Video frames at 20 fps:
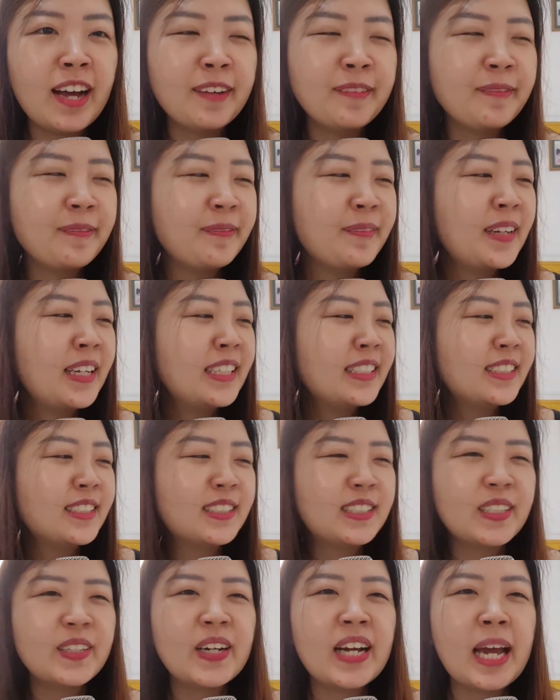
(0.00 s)
I'm
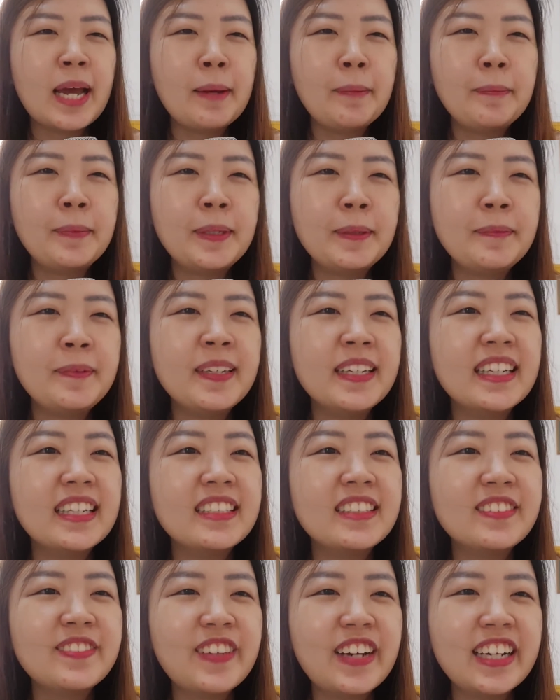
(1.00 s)
so happy
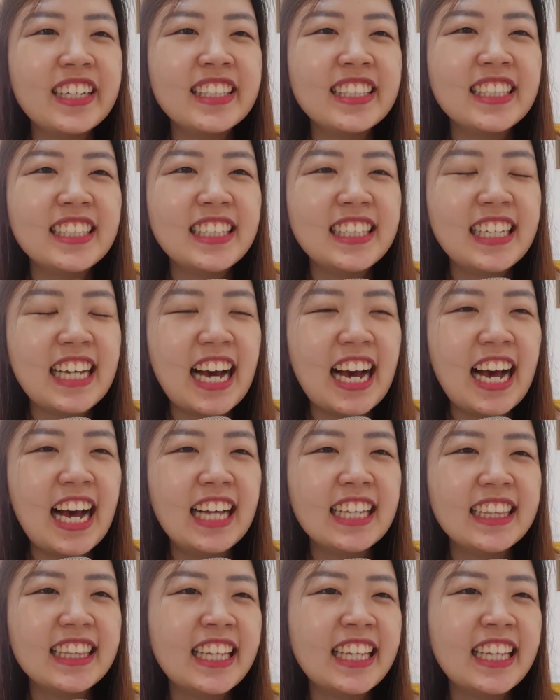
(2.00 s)
because finally